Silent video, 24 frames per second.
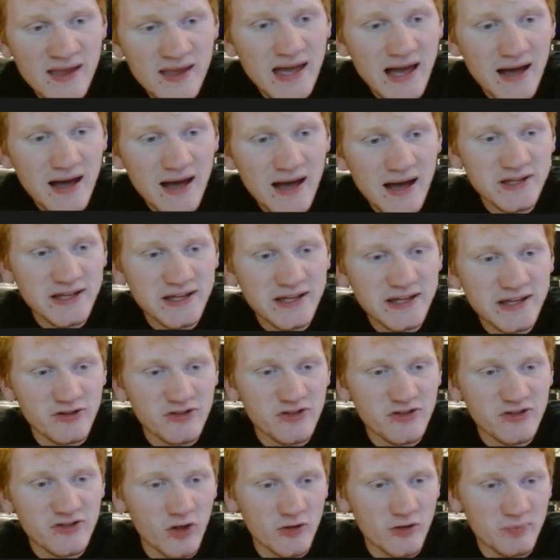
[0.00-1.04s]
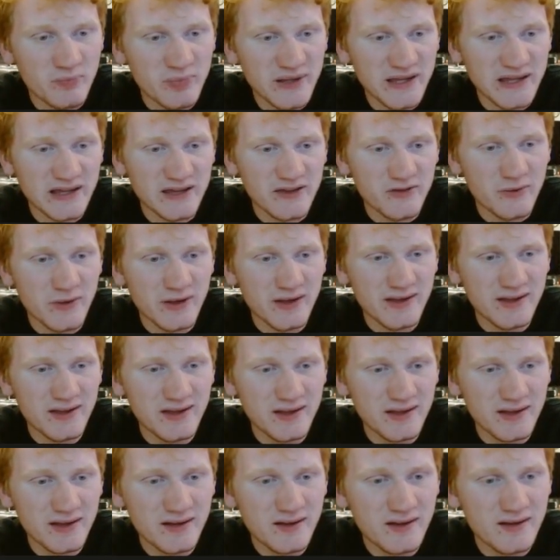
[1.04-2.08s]
I'm going to give it a solid B as well.
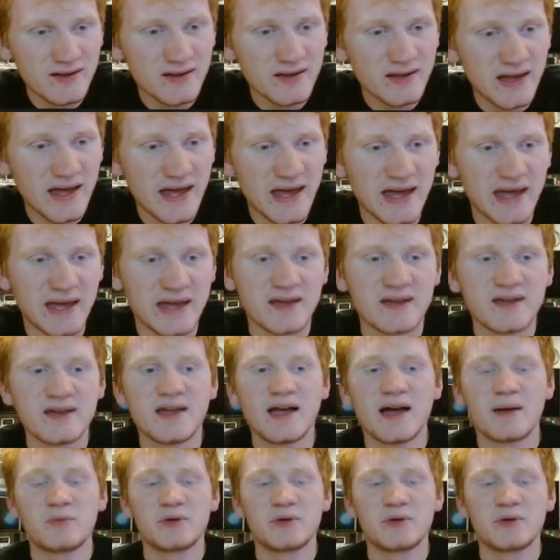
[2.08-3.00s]
Eh, a. I'm